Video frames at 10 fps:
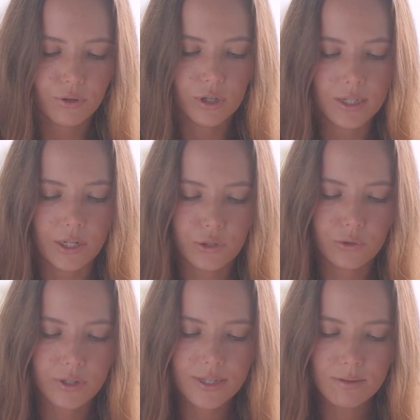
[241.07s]
for
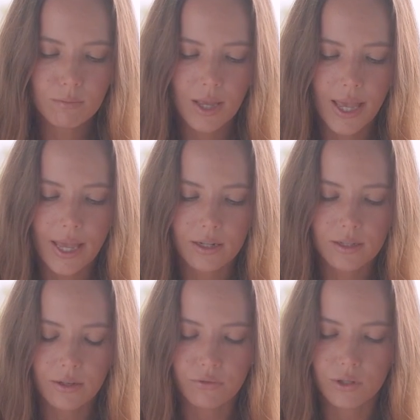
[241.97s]
naturism? And
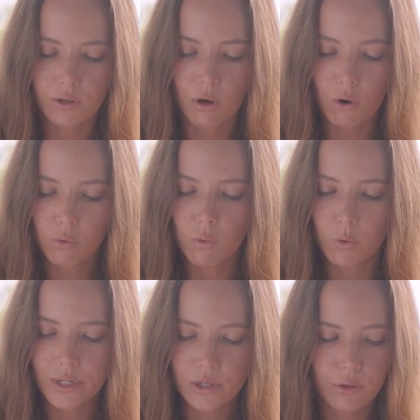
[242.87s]
if so,
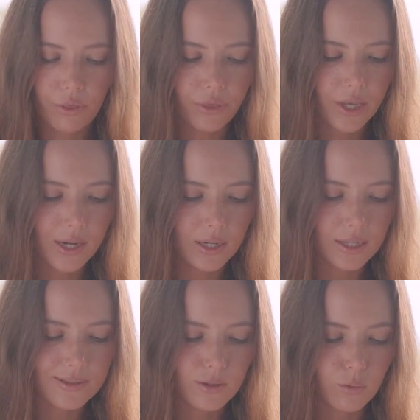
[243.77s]
what do you think
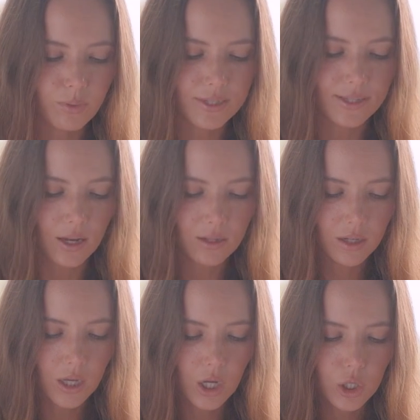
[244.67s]
needs to be done
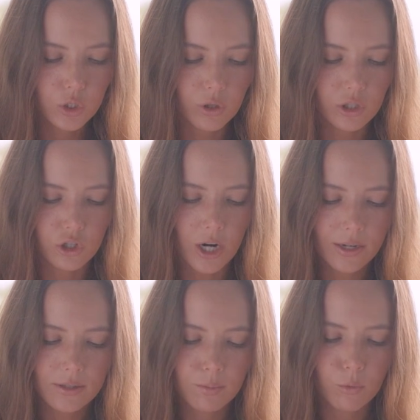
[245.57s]
to
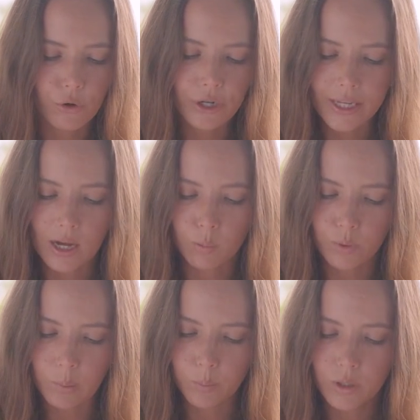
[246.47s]
attract more young
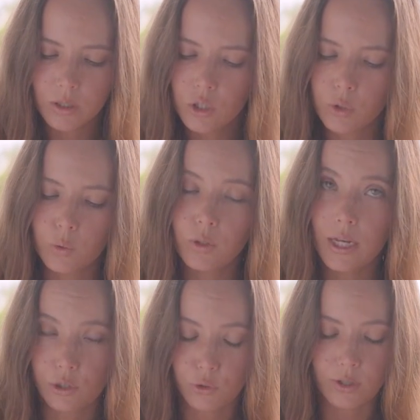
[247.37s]
people to
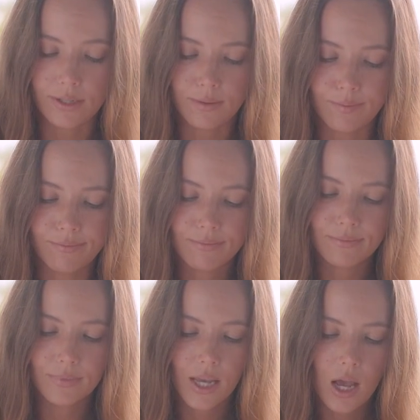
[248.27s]
naturism?
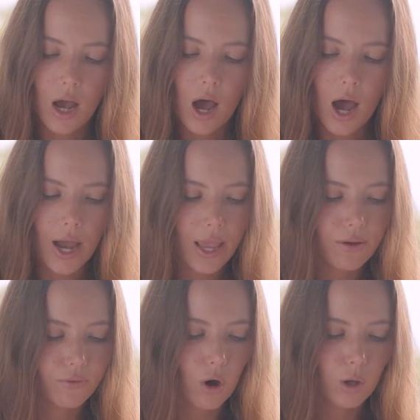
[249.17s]
I
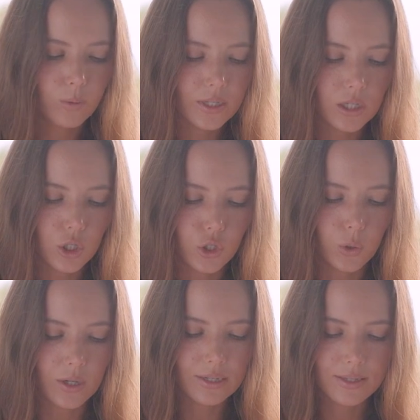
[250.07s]
have always
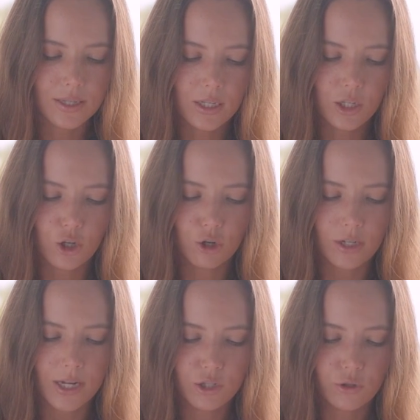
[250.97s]
enjoyed seeing your
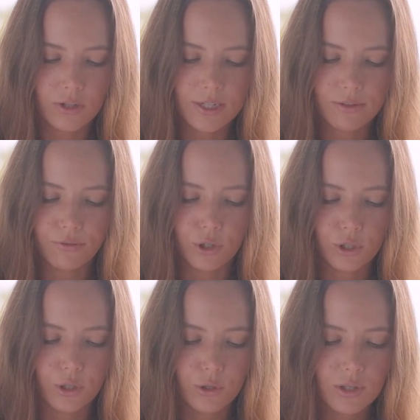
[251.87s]
naturist
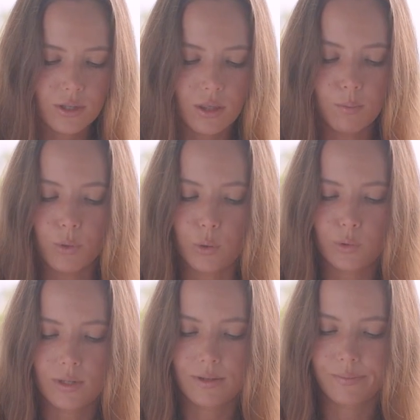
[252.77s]
photos the
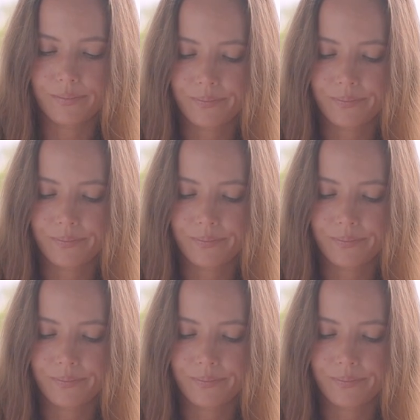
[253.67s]
most.